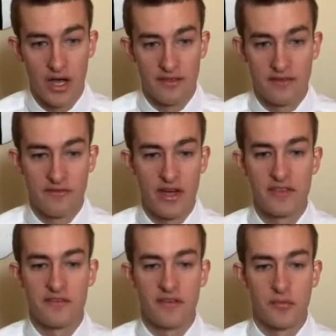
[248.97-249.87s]
They divide
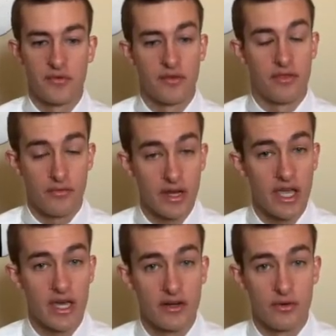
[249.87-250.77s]
the sample in three
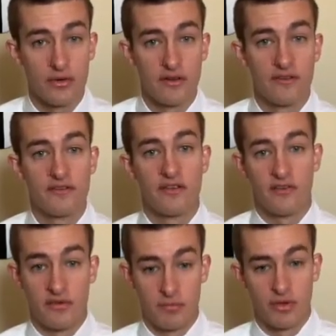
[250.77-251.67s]
categories:
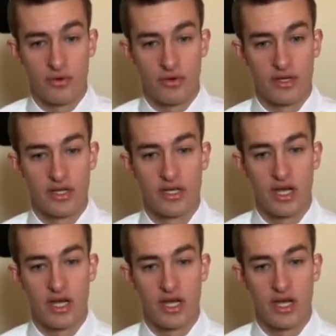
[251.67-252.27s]
self-employed,